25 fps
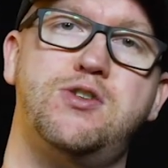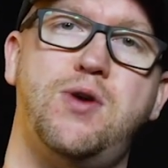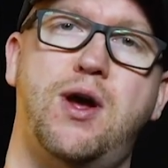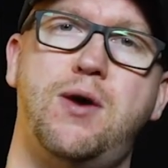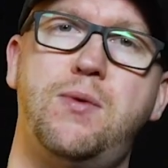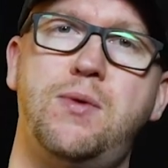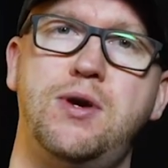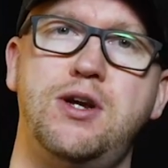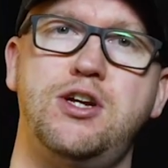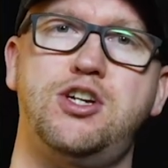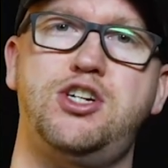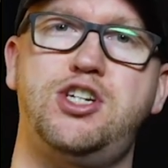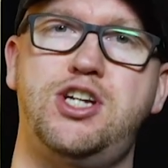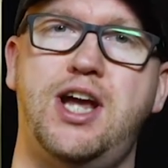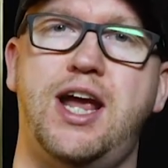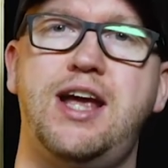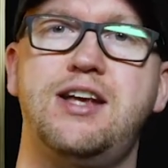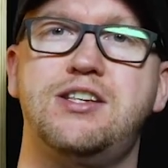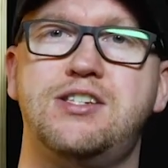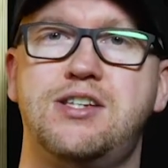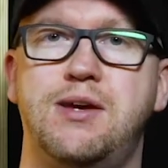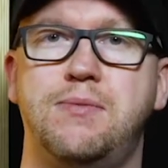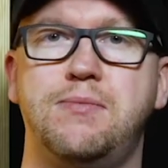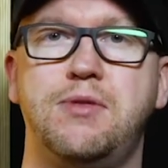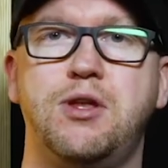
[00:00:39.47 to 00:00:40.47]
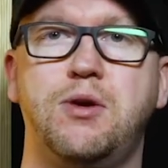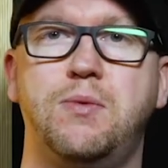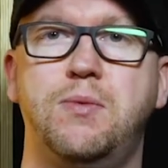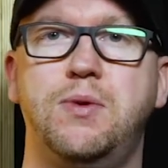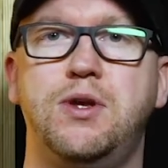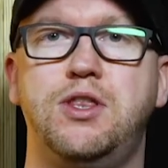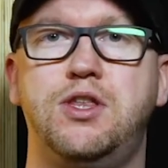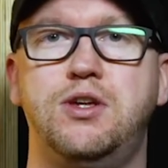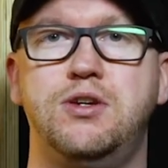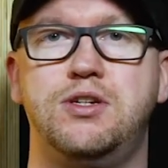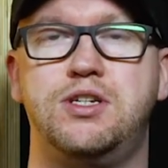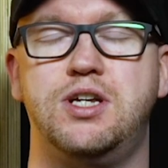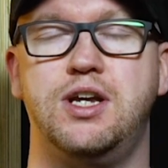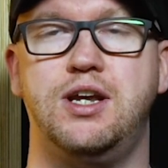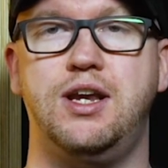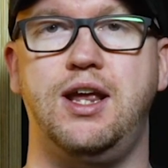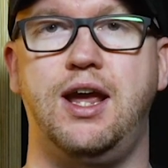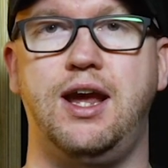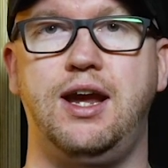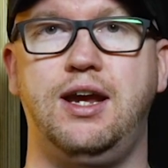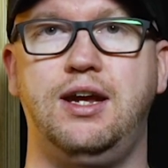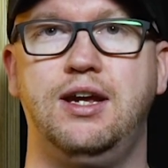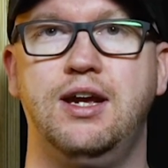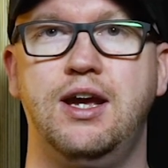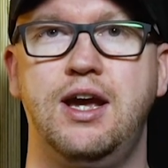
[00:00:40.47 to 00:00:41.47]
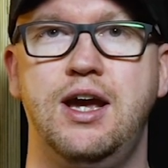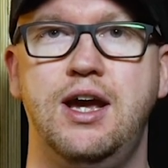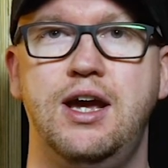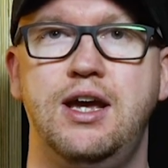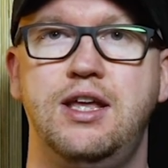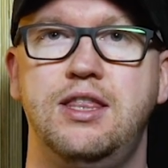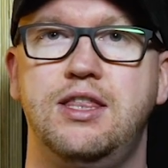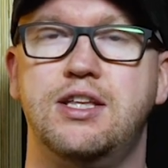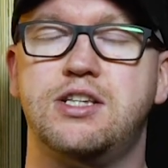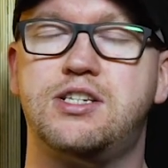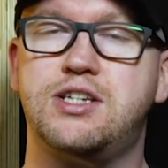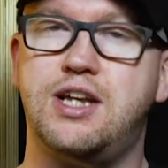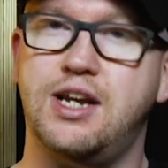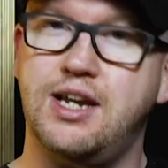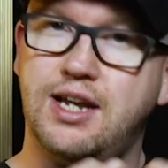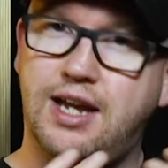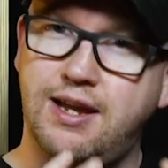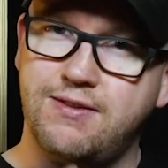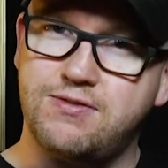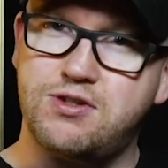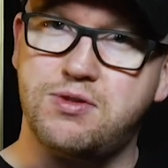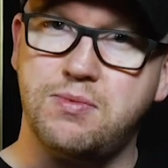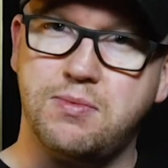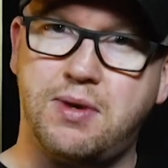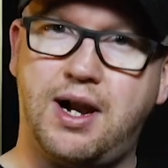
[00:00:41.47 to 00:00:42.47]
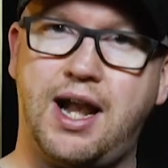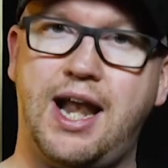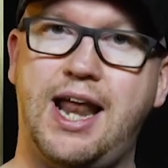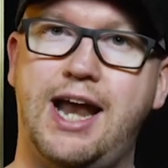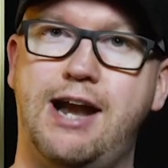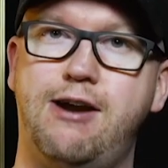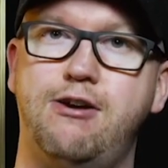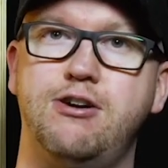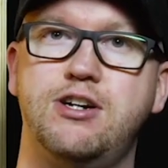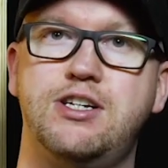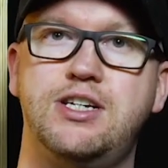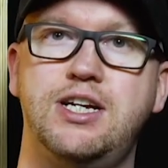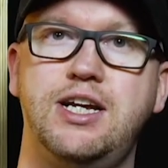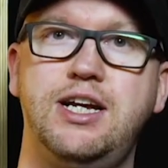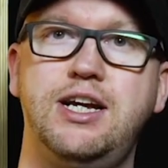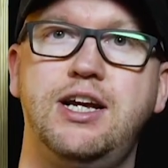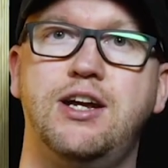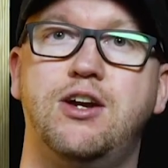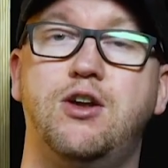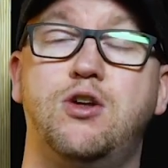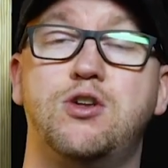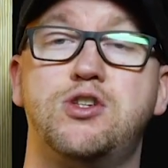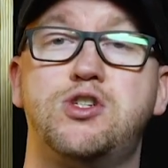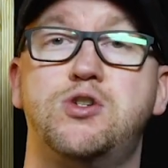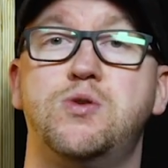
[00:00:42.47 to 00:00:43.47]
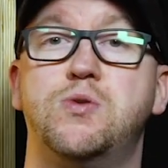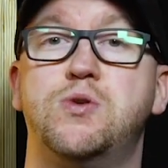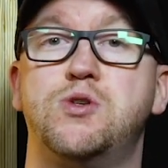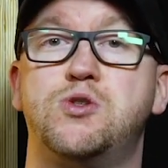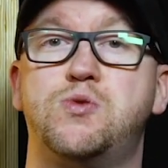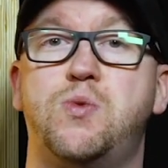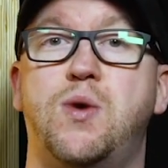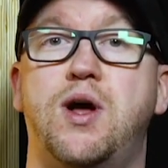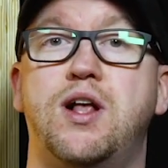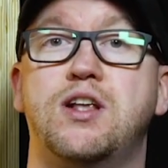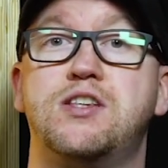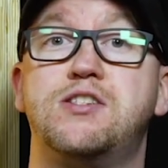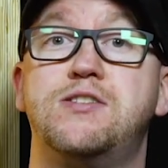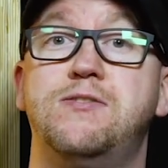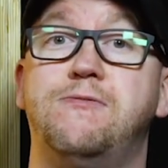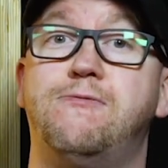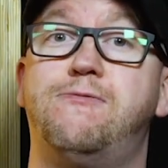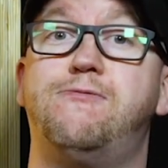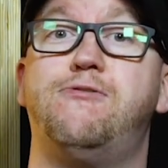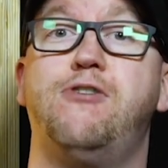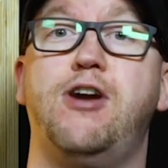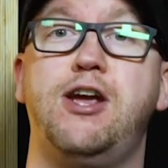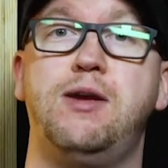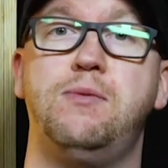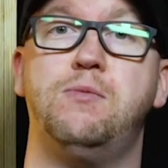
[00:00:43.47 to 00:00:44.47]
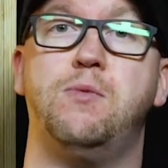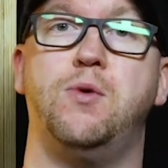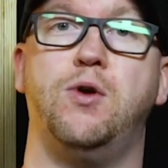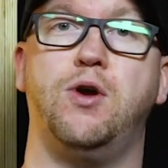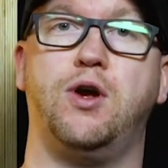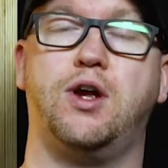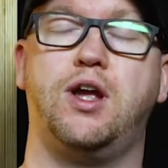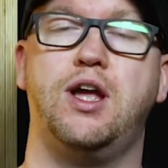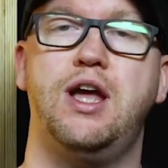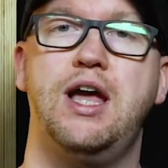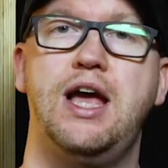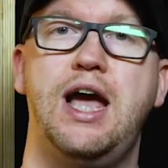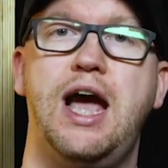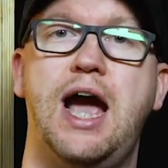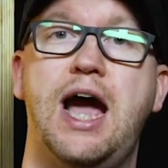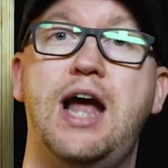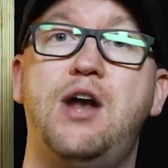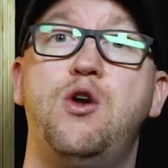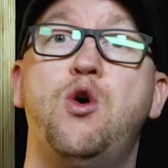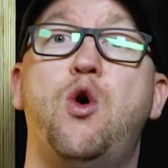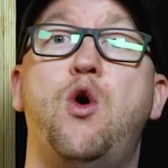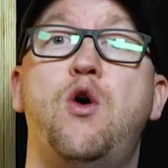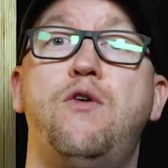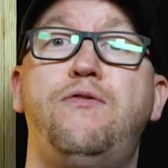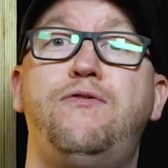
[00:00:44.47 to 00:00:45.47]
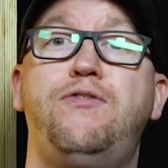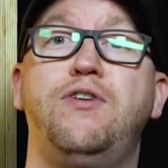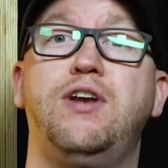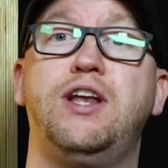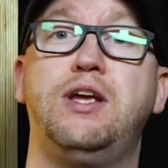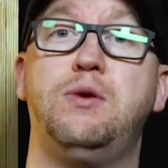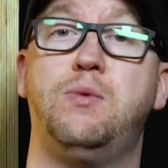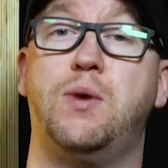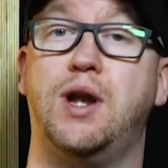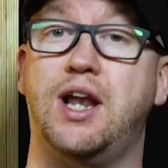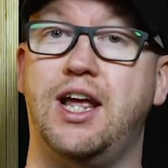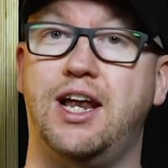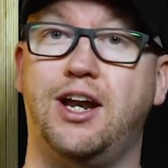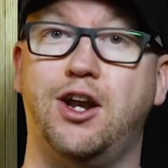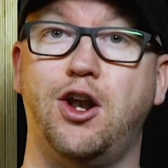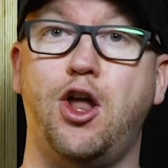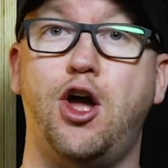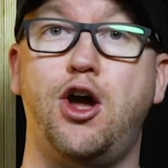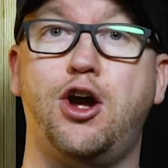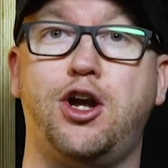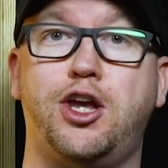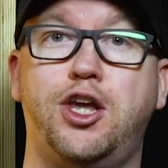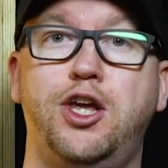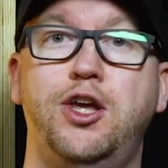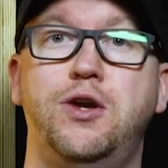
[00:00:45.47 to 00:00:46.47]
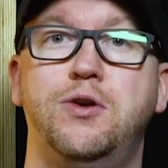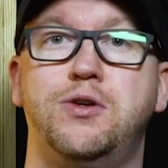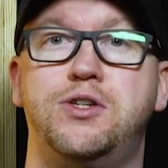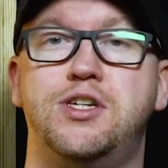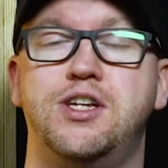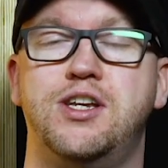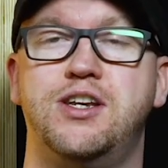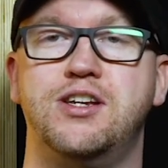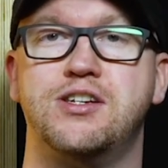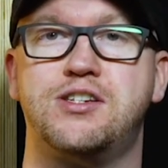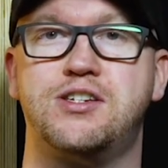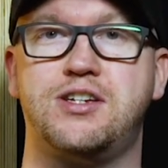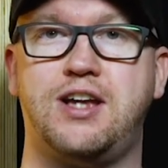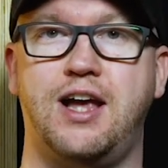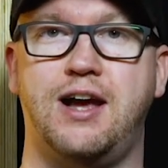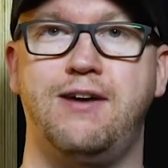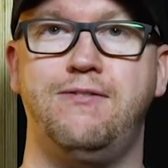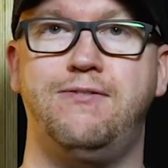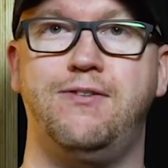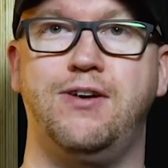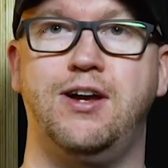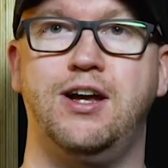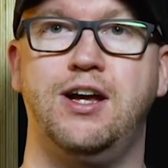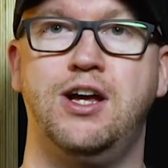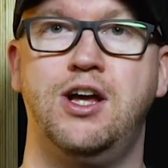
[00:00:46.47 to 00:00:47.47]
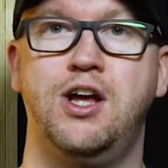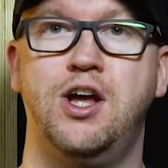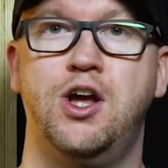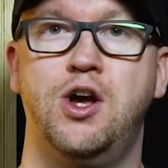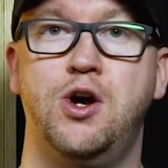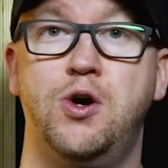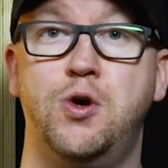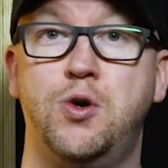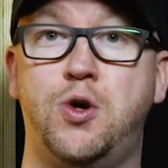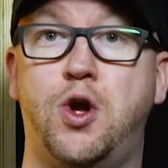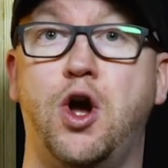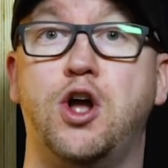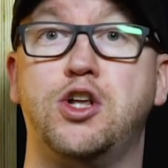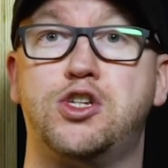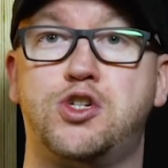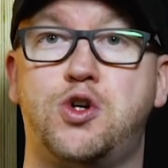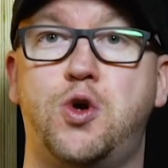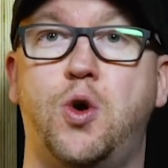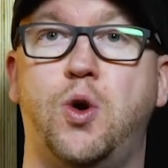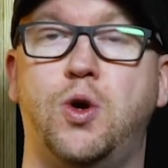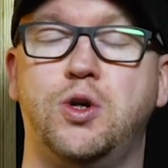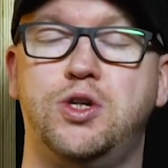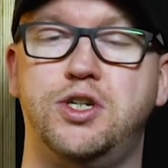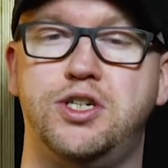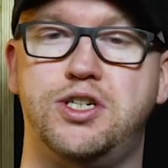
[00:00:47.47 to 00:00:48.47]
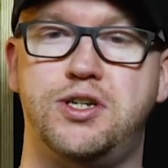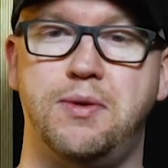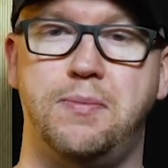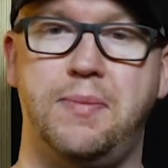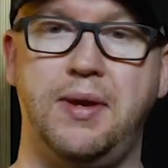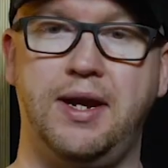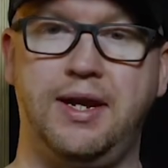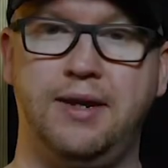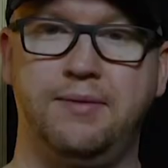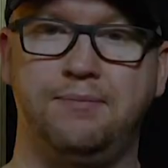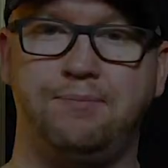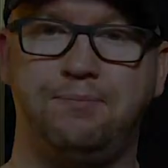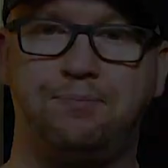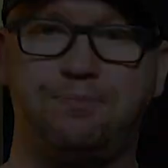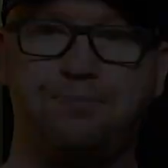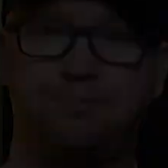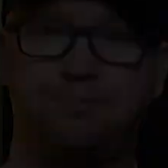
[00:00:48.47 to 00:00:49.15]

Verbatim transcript: So I want to share something with you today that's going to give some clarity and also as well some framework and hopefully will unlock you to discover who God's called you to be.